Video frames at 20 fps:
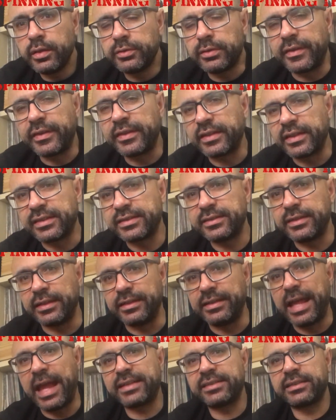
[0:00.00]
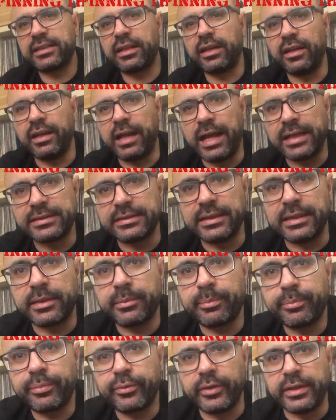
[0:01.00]
So I think the next
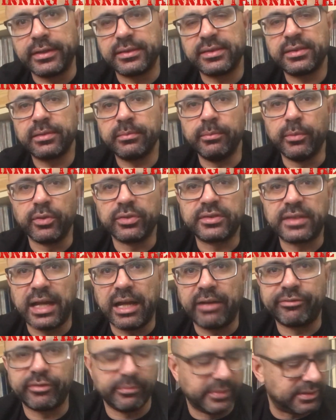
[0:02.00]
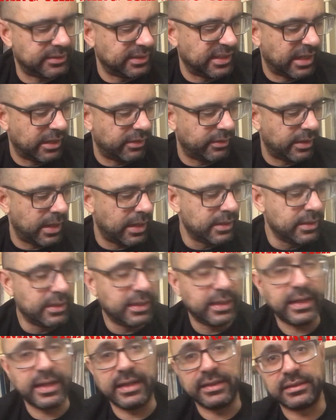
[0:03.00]
classic Prince must-have from this era
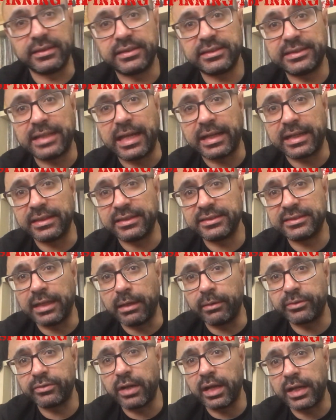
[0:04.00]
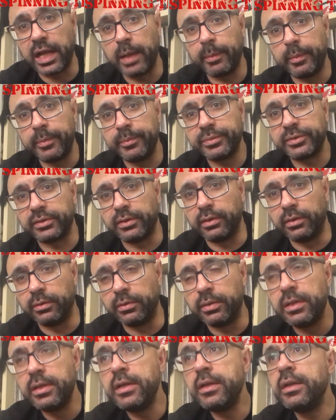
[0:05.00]
is his second soundtrack album.
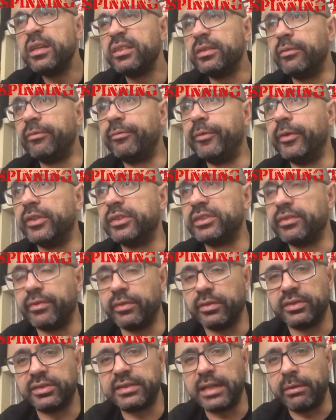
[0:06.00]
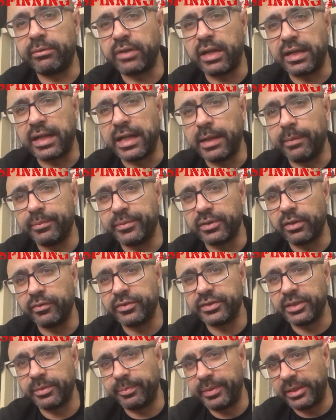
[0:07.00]
So the first of those soundtrack albums
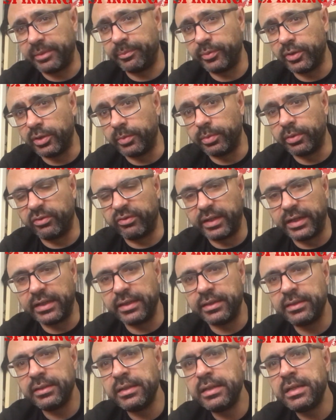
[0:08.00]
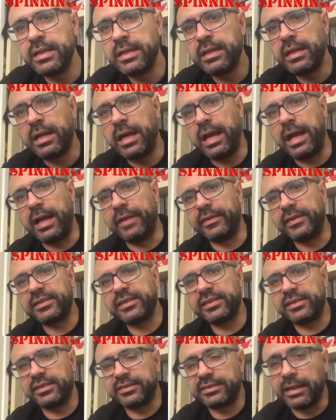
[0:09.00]
obviously being Purple Rain. And
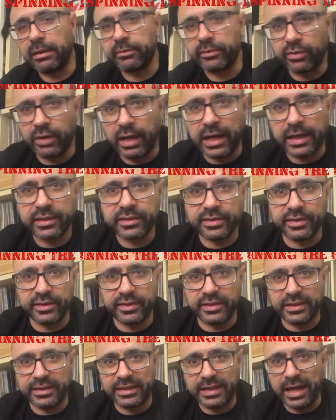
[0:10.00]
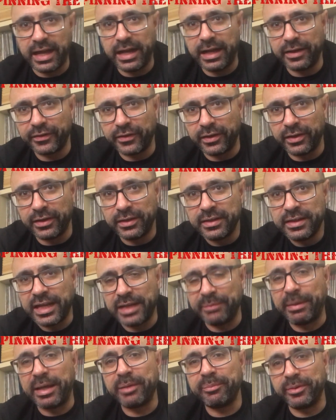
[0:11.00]
this is the soundtrack to the
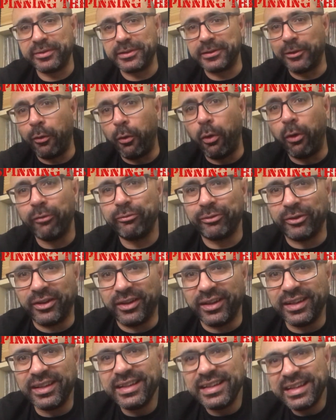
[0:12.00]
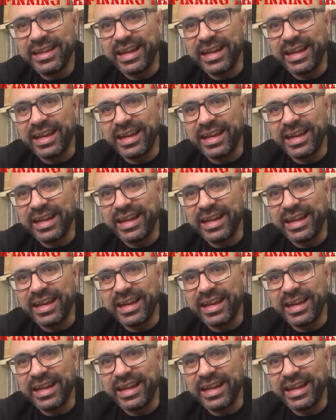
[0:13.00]
in my opinion, awful